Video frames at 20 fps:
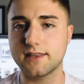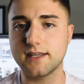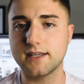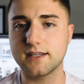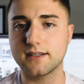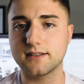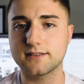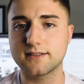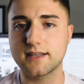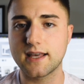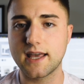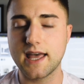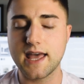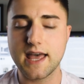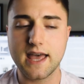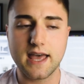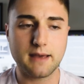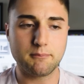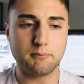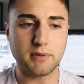things,
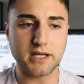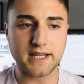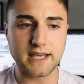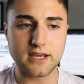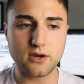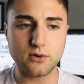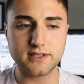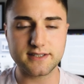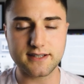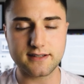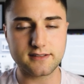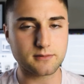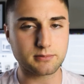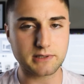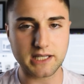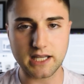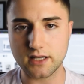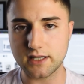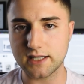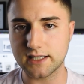but he always ends up
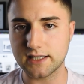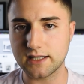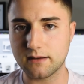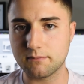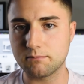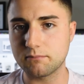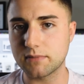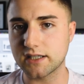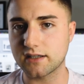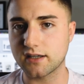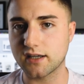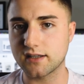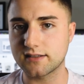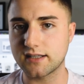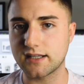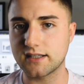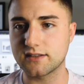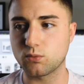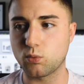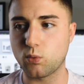killing them because
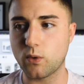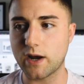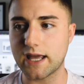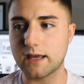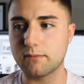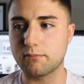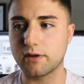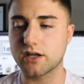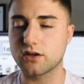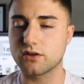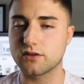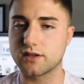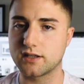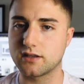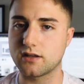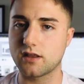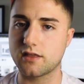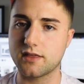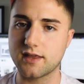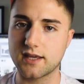he's way bigger than
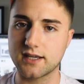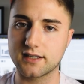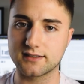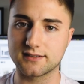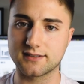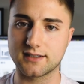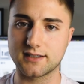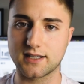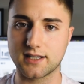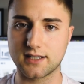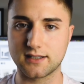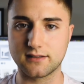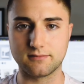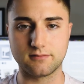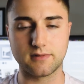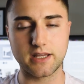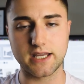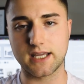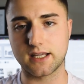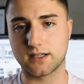the things, and then
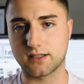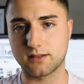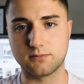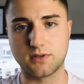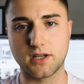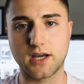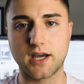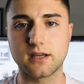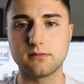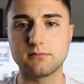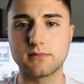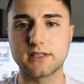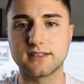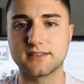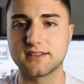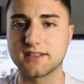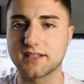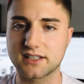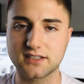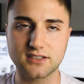they end up dying
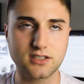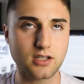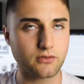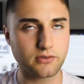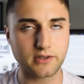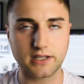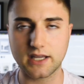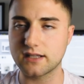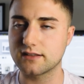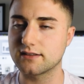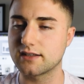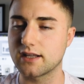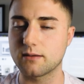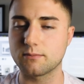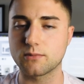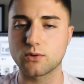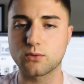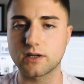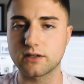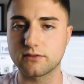because he like suffocates
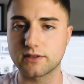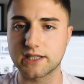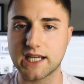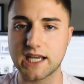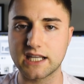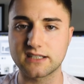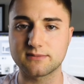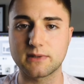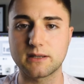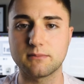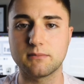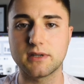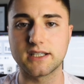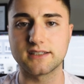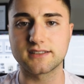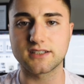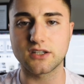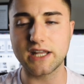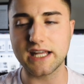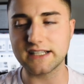them or whatever the case may be.
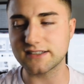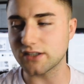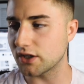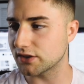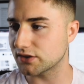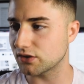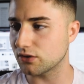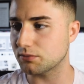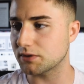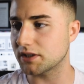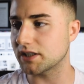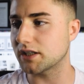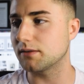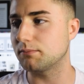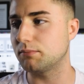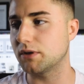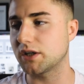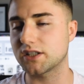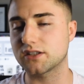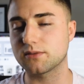So that's also a really
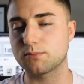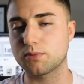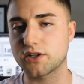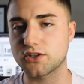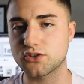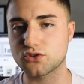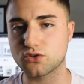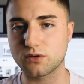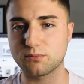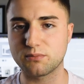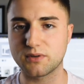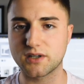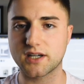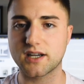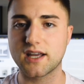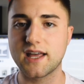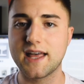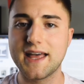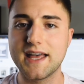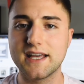good book. It's a pretty short
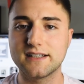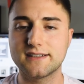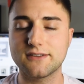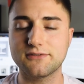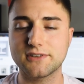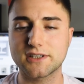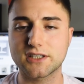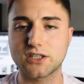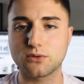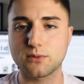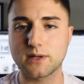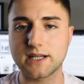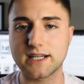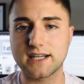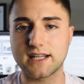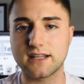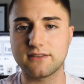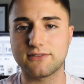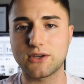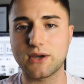book. Definitely go read
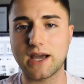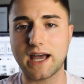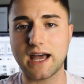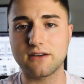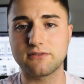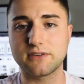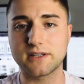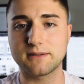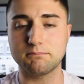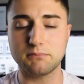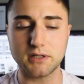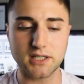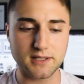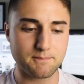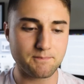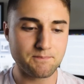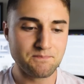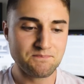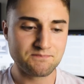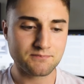it if you haven't.
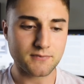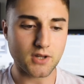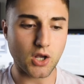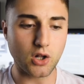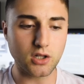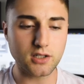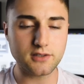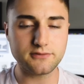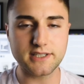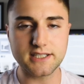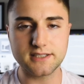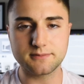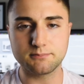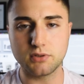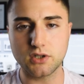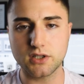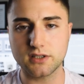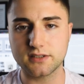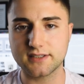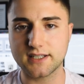But all of these
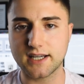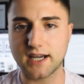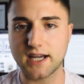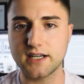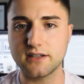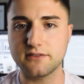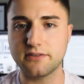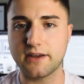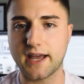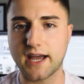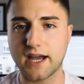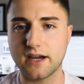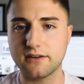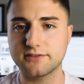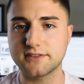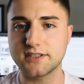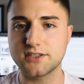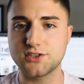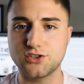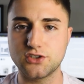books kind of
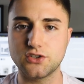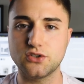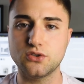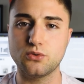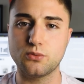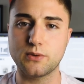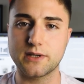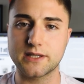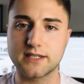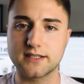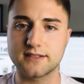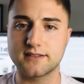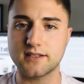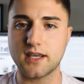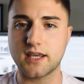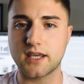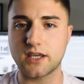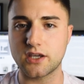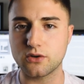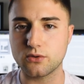have to do with
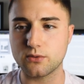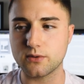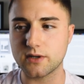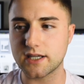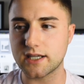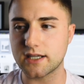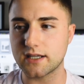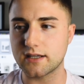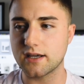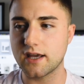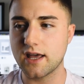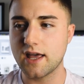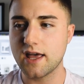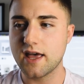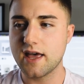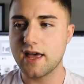this eerie